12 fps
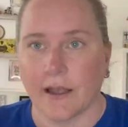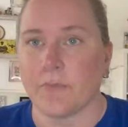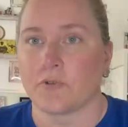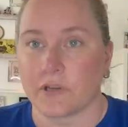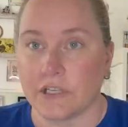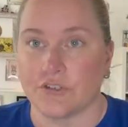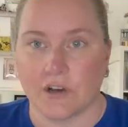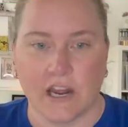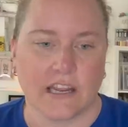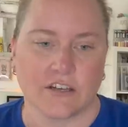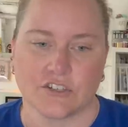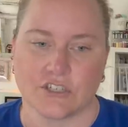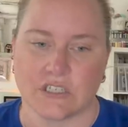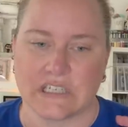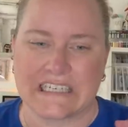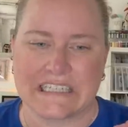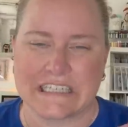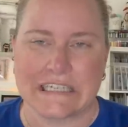I'm really trying. It's just,
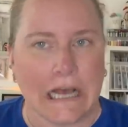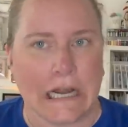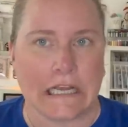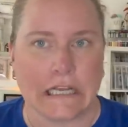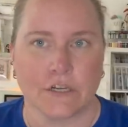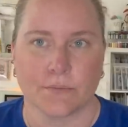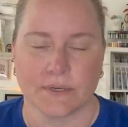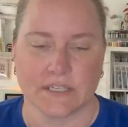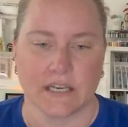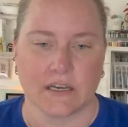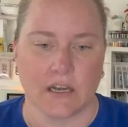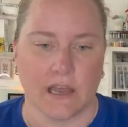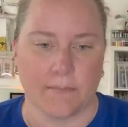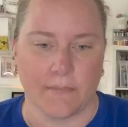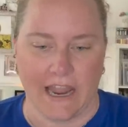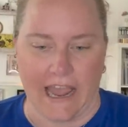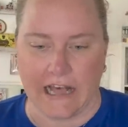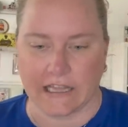it's not 100% up
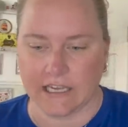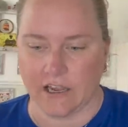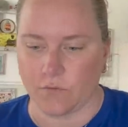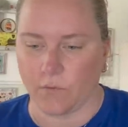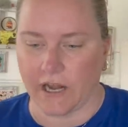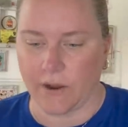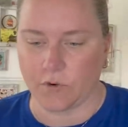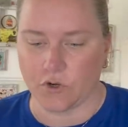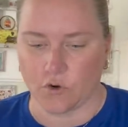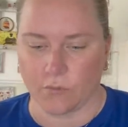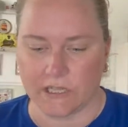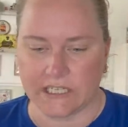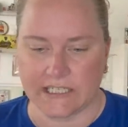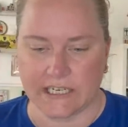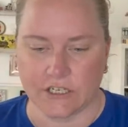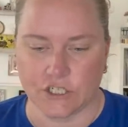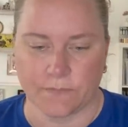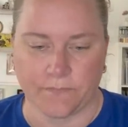my alley on what I would normally
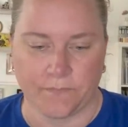stitch.